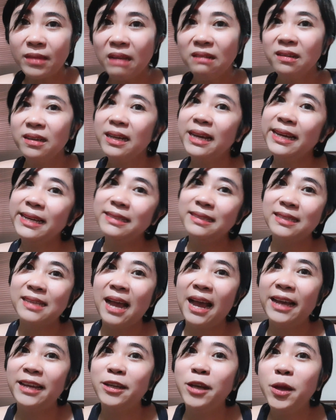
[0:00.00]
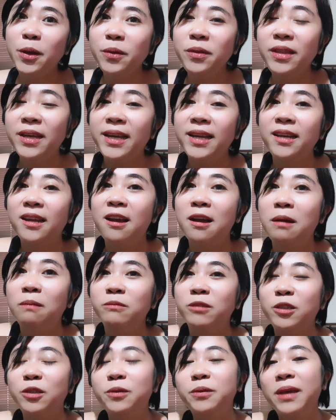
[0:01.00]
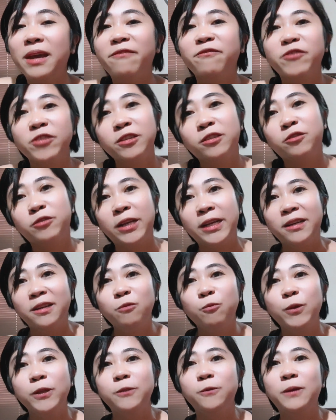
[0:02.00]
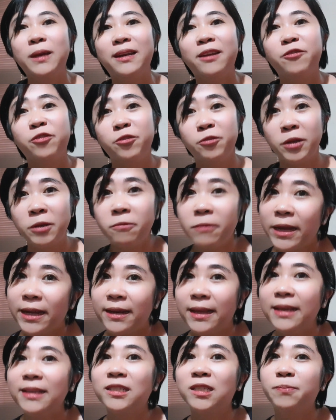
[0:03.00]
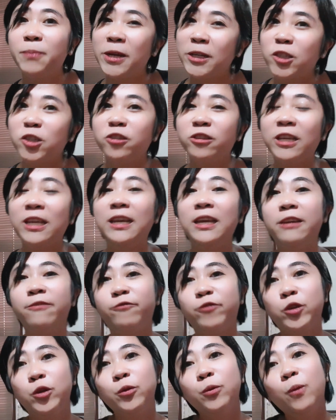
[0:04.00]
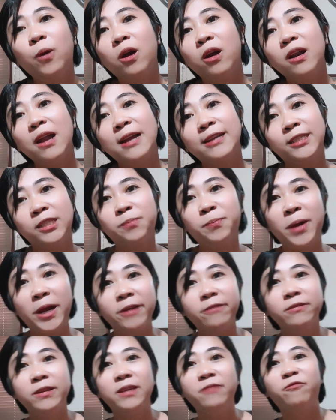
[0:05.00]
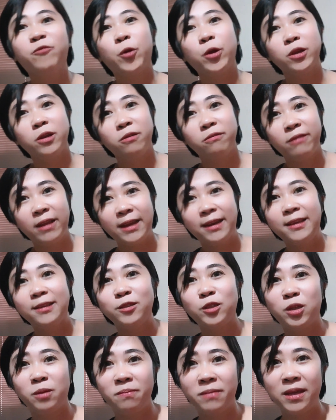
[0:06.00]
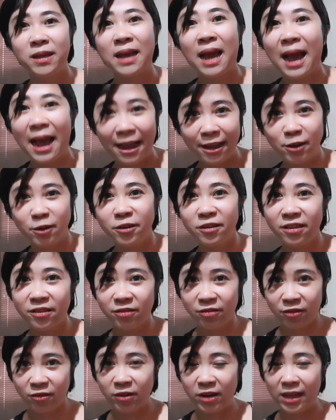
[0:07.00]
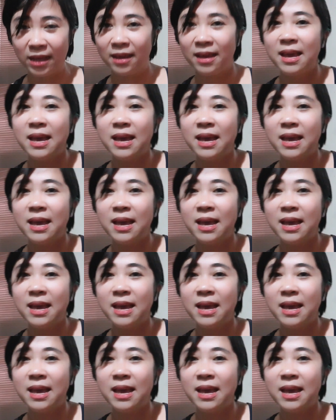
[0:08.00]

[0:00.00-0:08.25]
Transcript: guys, I know that you get frustrated when you get a 3 rating, especially if you are aspiring for your rating to be higher than 3.